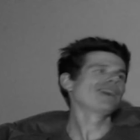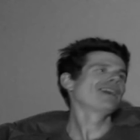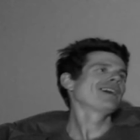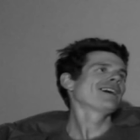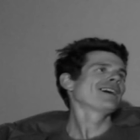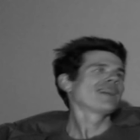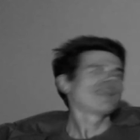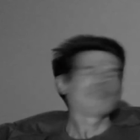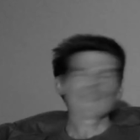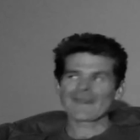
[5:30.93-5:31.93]
No,
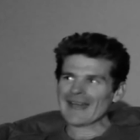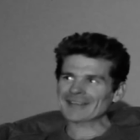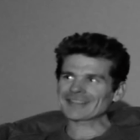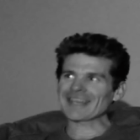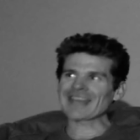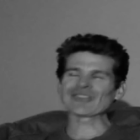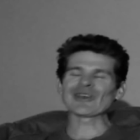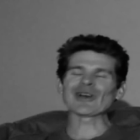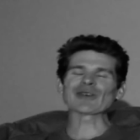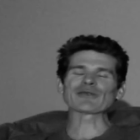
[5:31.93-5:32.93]
that sounds
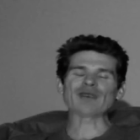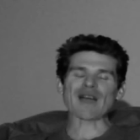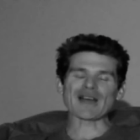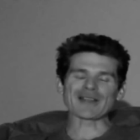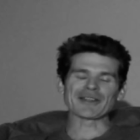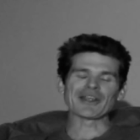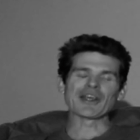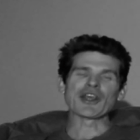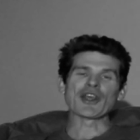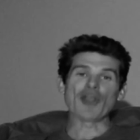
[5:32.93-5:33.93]
like fun.
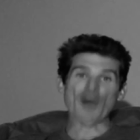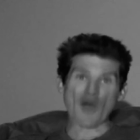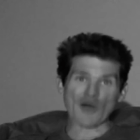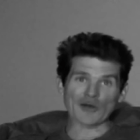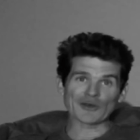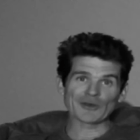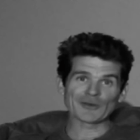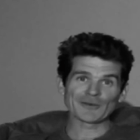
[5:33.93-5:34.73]
Not.